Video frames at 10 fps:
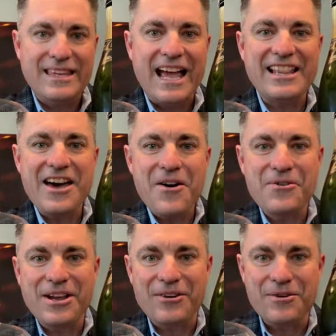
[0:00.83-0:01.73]
Hello,
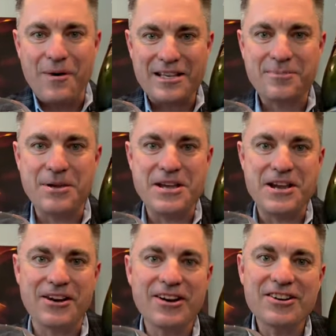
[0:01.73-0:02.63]
Gary Westby
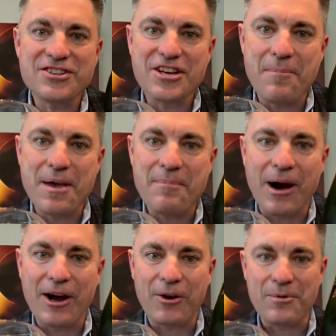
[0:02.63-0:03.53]
here, champagne
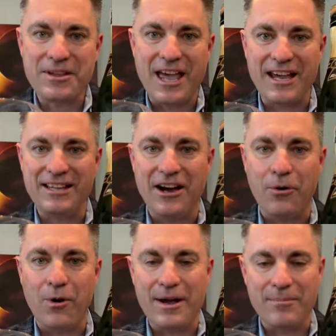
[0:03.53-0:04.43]
buyer with K&L
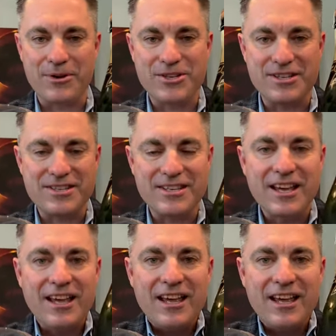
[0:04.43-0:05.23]
Wine Merchants,